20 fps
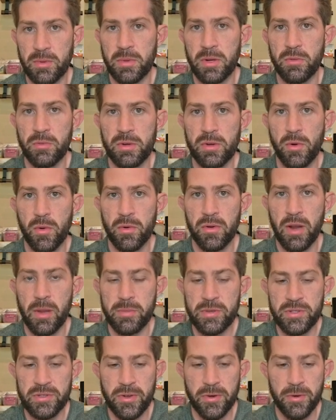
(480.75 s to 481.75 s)
I'm going to record an
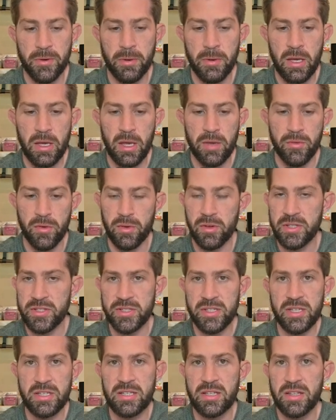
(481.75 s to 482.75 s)
episode. If you're
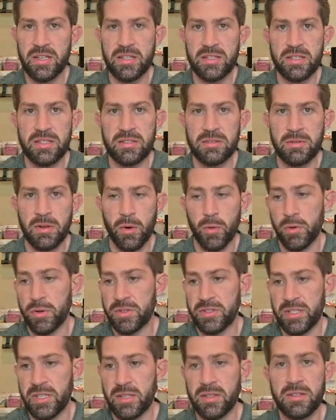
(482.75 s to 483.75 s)
listening to this or you're
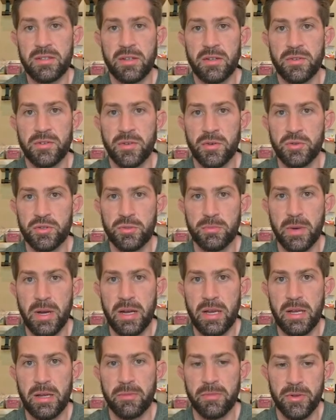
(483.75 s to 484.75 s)
seeing this on social
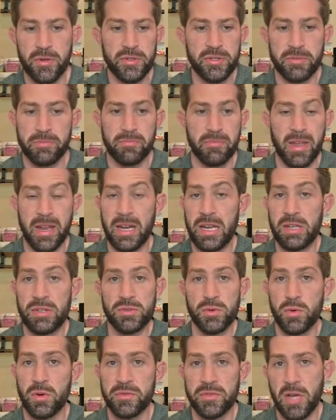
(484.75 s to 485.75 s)
media and there's any
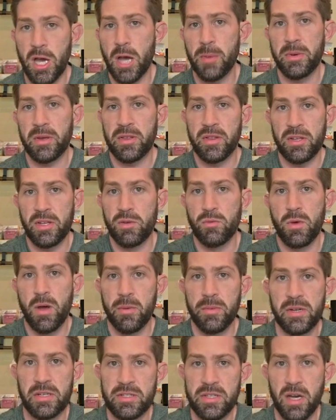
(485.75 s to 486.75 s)
sort of topic that you
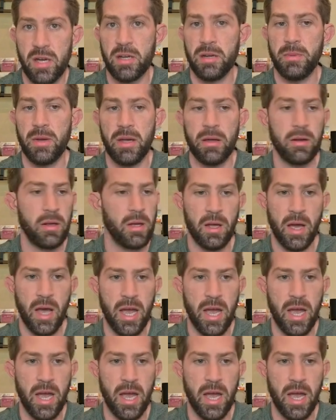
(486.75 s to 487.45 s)
want me to talk about,